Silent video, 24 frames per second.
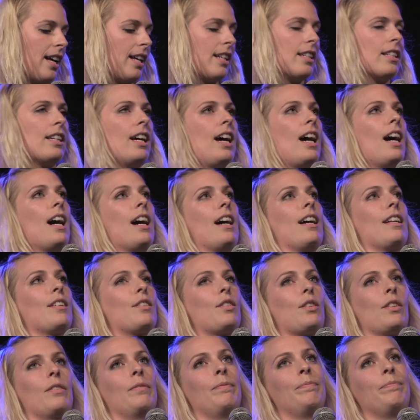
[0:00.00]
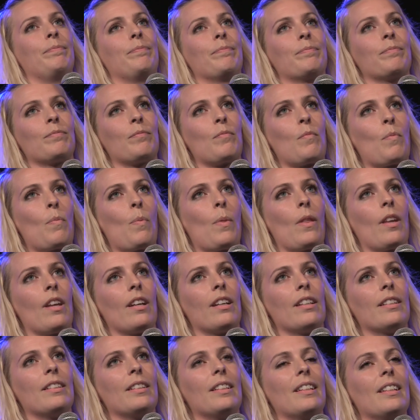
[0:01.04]
and a hat.
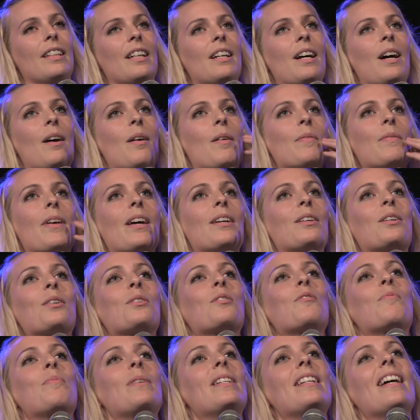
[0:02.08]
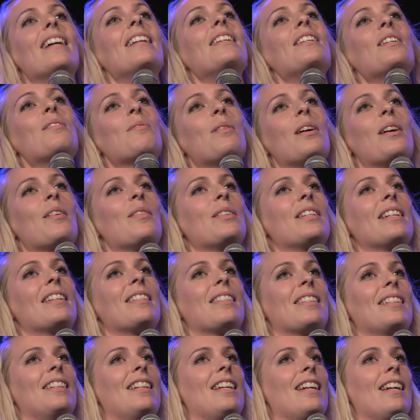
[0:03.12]
that could have been anywhere in
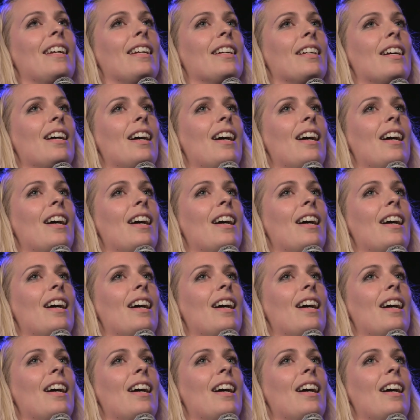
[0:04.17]
Italy.